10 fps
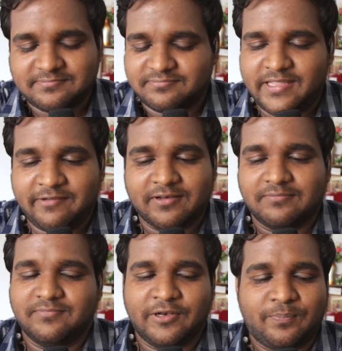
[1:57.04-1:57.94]
they will,
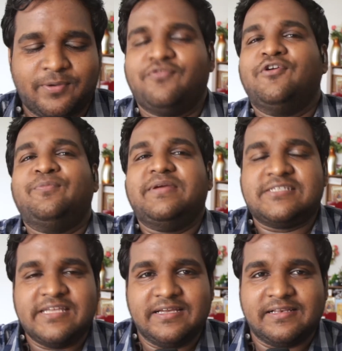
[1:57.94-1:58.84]
prefer to be
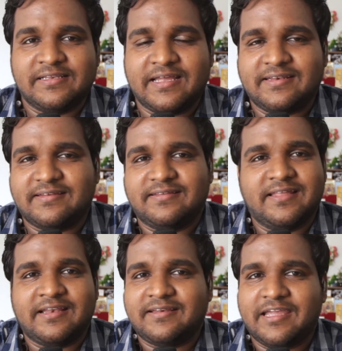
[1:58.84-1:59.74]
single
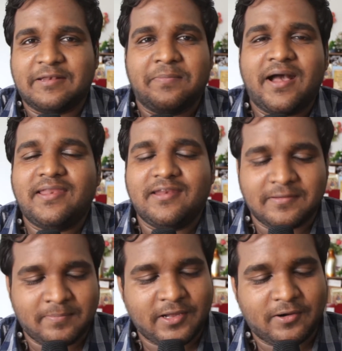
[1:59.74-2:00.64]
than get married
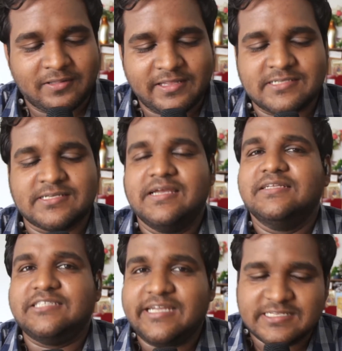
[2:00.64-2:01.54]
and make all these
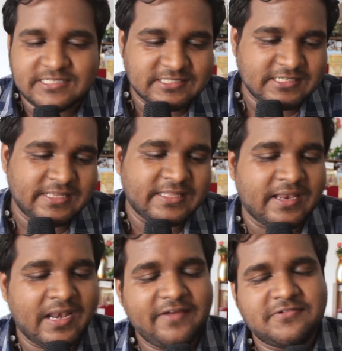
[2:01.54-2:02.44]
changes in their
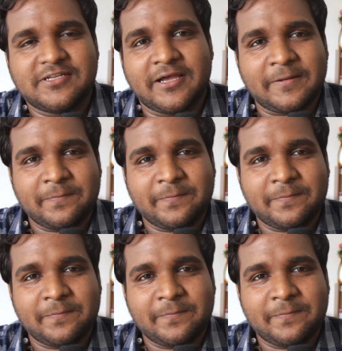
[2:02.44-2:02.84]
lifestyle.